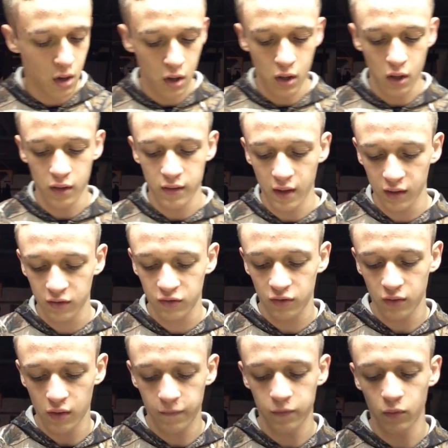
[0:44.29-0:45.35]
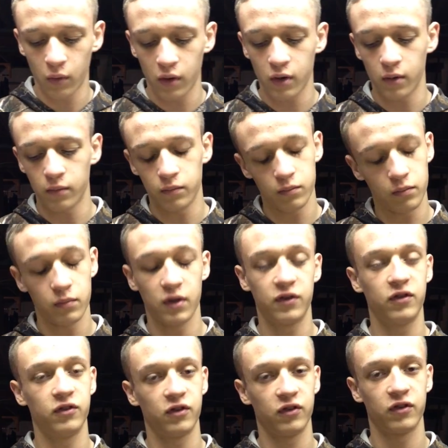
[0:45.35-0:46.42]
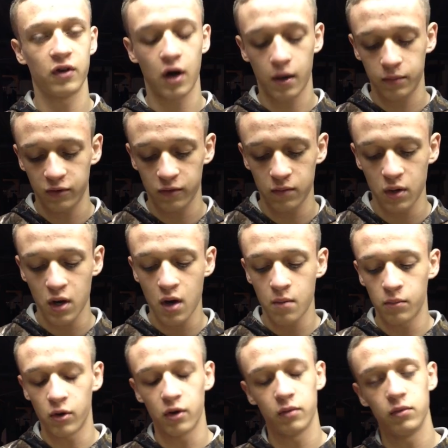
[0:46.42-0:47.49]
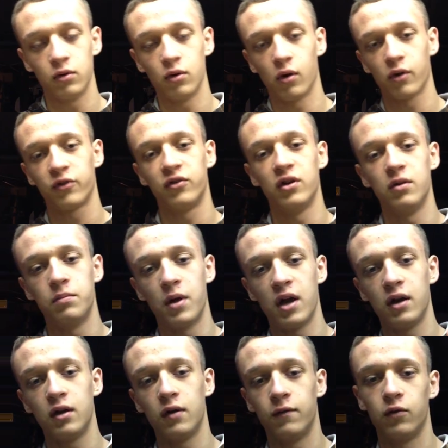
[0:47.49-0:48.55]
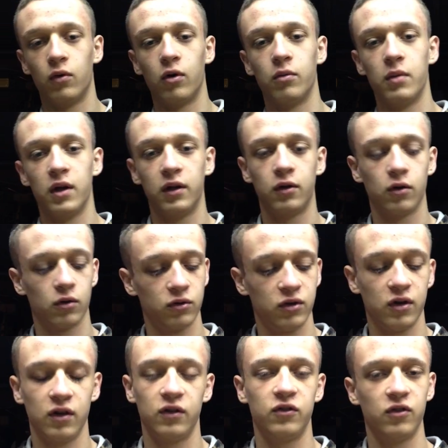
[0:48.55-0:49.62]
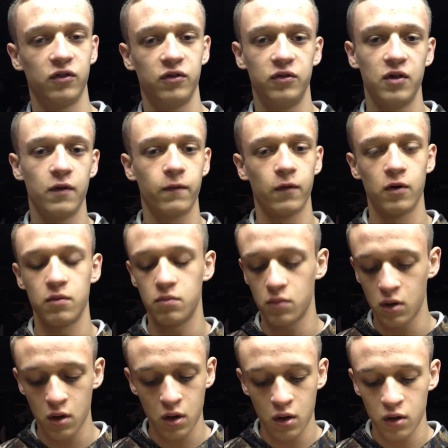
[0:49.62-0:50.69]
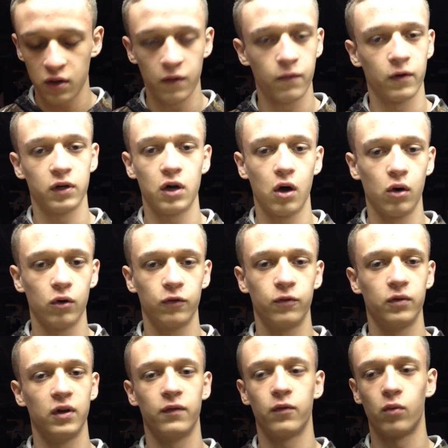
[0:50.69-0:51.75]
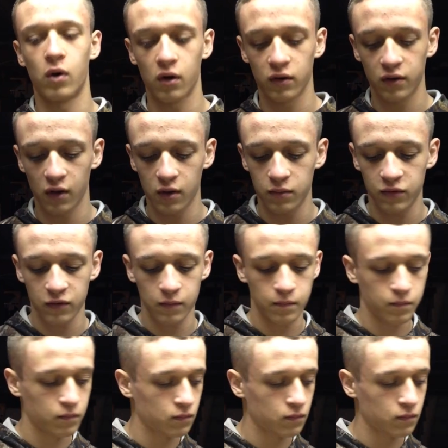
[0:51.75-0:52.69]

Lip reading: Next, if you want to, this is just an option, but you also need paint if you want to make your jigs just different colors for different water types.